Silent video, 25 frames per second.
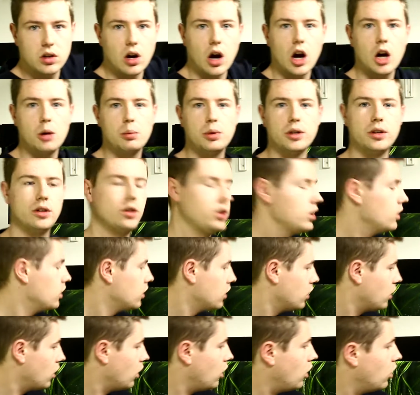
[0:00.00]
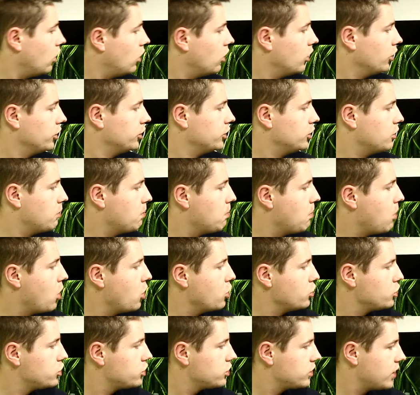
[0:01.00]
carbon on the
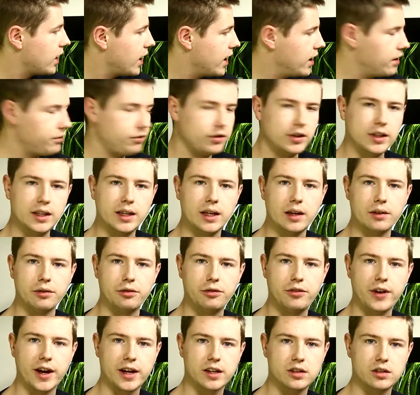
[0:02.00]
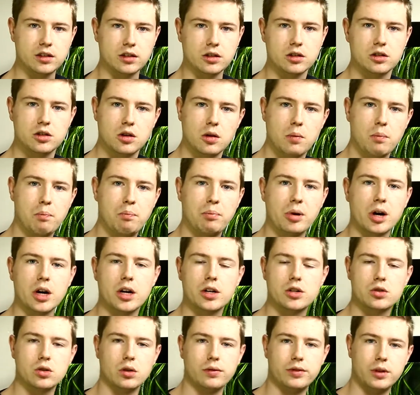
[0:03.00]
most heavily infected
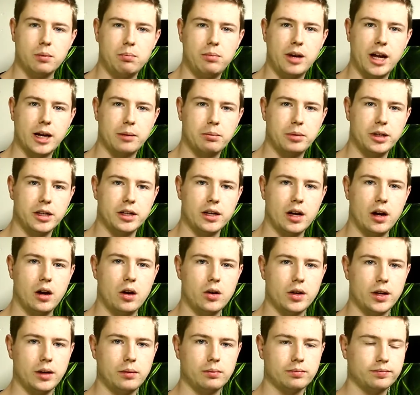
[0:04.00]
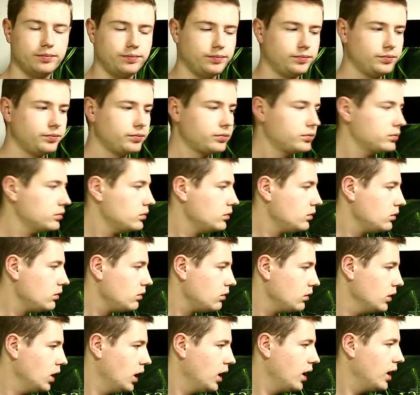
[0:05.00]
parts of the blackbeard algae.
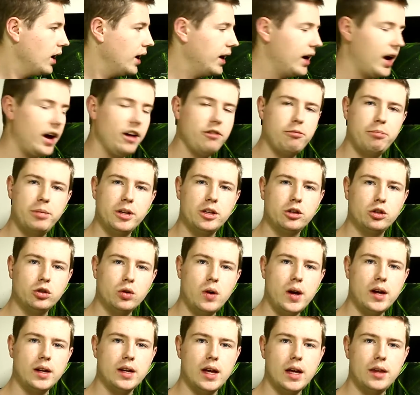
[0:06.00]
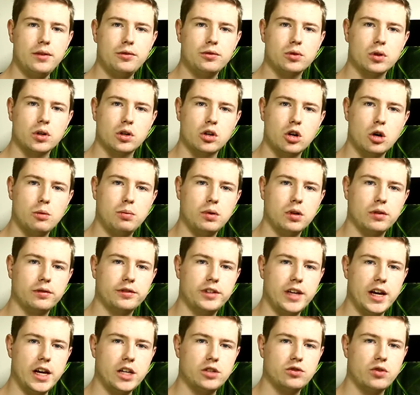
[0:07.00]
And I've been doing that for a couple of
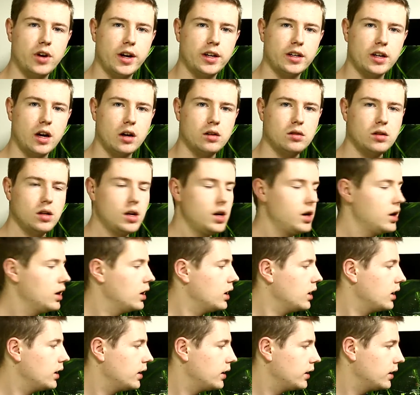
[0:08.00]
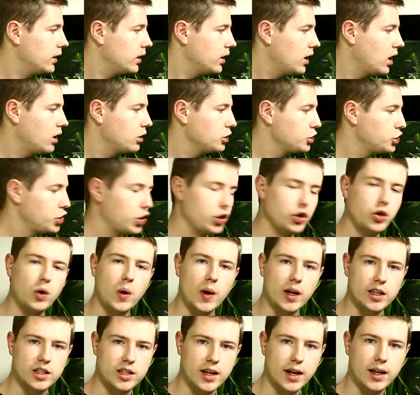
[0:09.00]
days right now. I'll show you
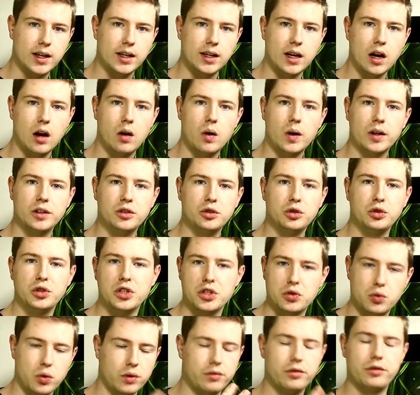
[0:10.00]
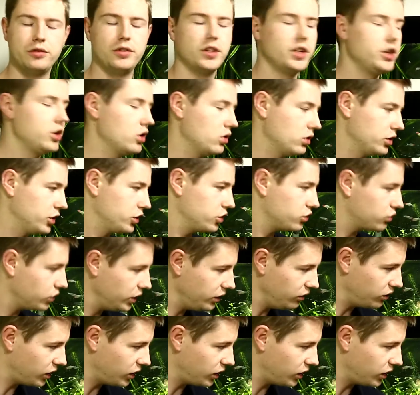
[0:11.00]
exactly how I do this with a video on the screen